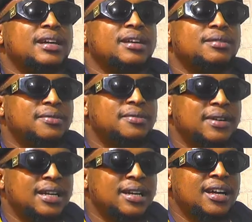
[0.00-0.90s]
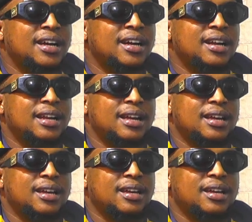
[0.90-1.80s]
grandfather,
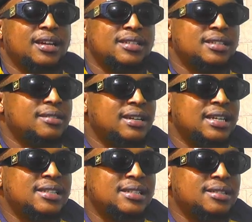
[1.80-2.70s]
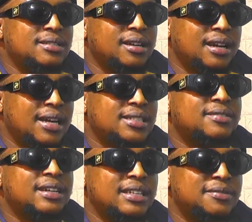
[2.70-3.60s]
like he has never eaten
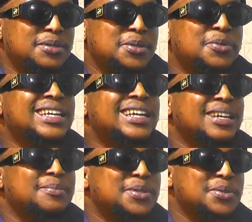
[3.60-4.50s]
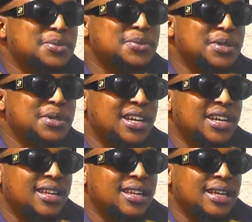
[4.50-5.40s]
cassava leaf. So when he came to
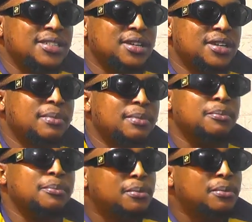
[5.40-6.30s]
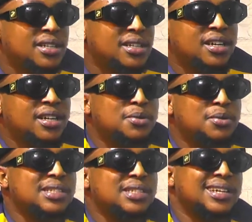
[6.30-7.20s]
Nigeria, my mom
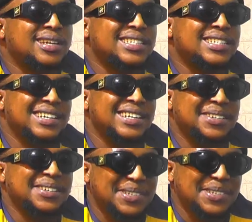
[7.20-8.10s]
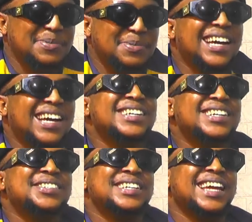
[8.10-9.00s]
cooked cassava leaf for him.
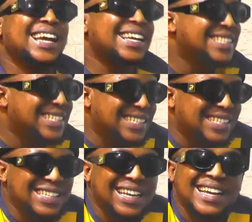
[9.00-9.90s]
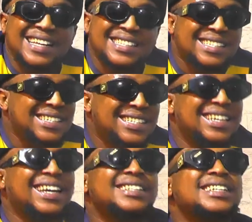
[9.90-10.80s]
So he ate
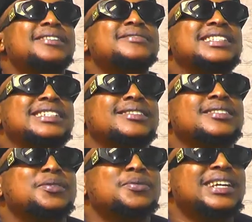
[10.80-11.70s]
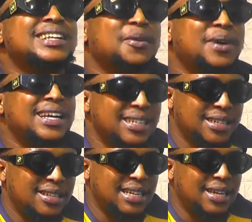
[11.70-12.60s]
everything. So while
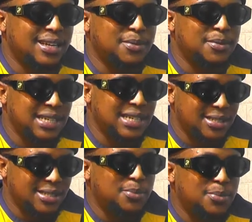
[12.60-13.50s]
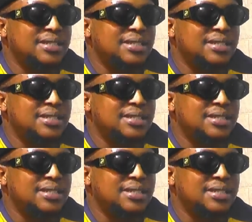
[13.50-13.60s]
scooping